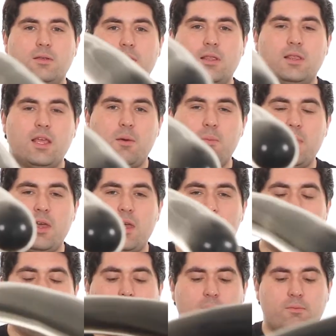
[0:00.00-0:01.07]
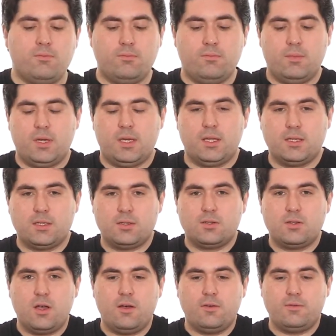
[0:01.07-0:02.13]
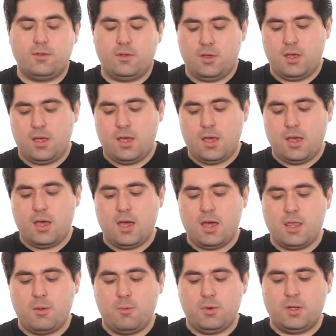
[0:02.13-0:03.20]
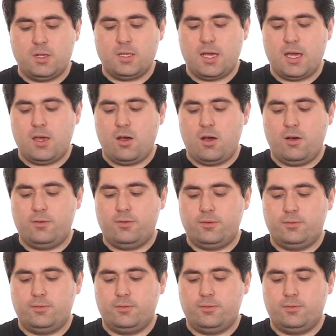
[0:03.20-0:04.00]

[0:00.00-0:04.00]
Let a bit of air out, make it nice and soft, and then we're going to tie it off.